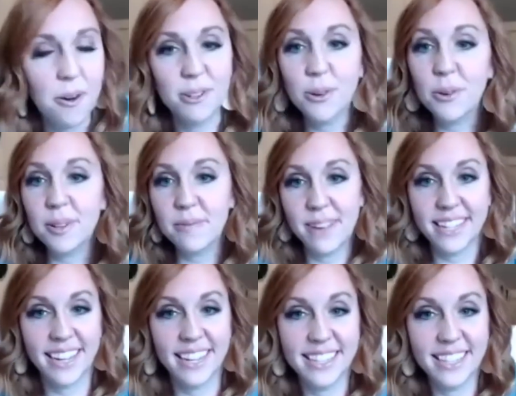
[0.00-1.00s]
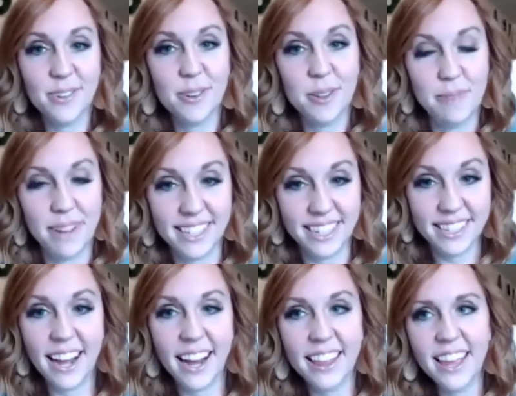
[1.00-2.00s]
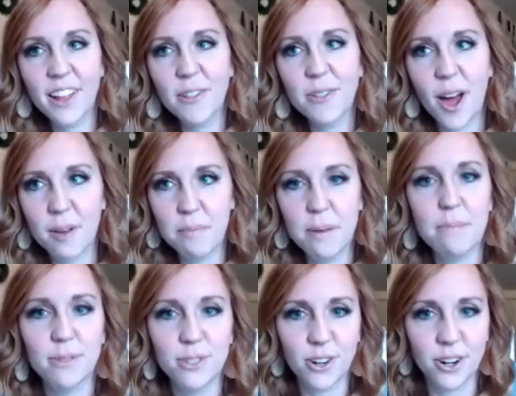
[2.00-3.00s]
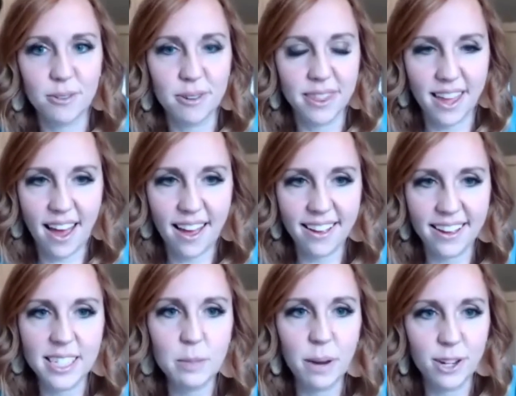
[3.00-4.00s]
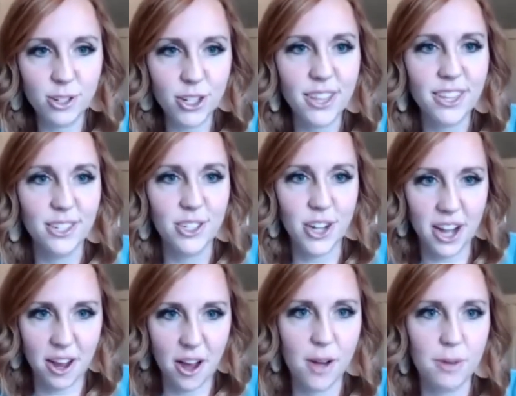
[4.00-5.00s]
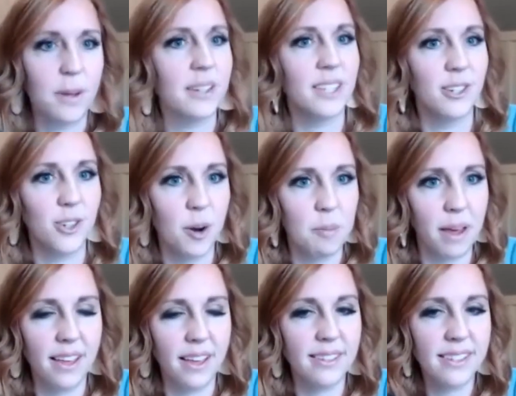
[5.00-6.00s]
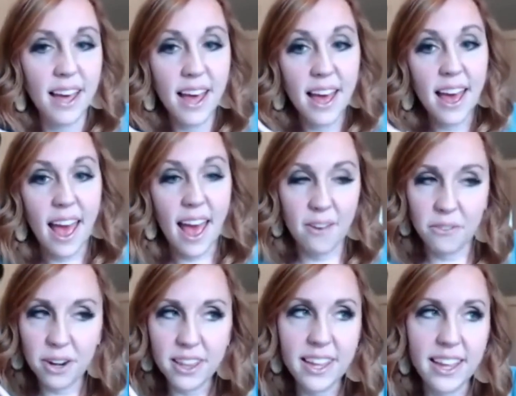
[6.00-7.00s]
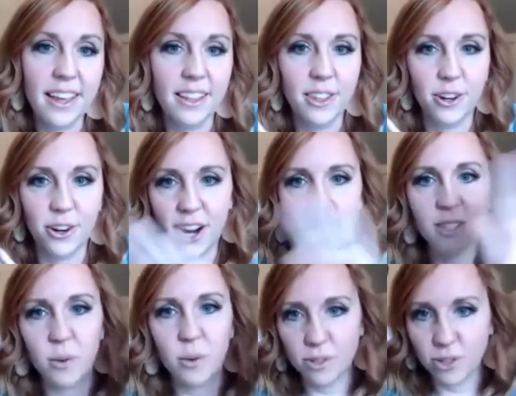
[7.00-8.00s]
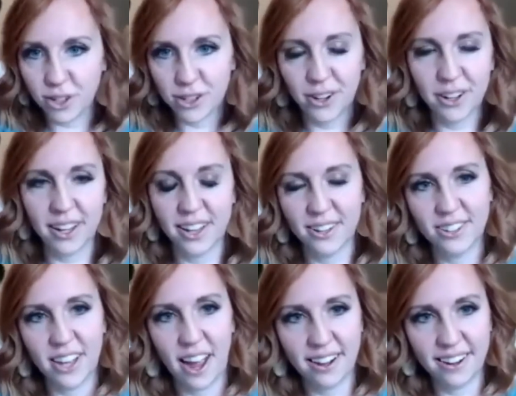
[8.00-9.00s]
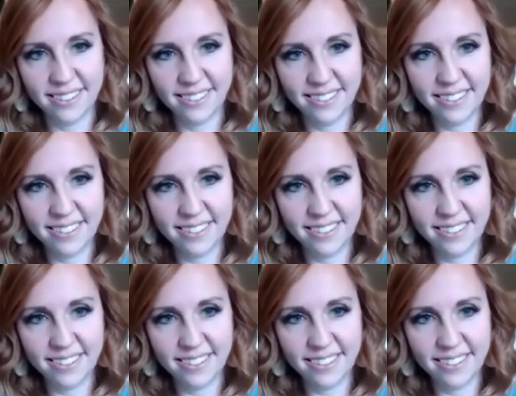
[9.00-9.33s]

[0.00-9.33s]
Oh, it totally makes sense. And I think a lot of people struggle with that, especially the shiny object syndrome, because everything, like, the grass is always greener on the other side,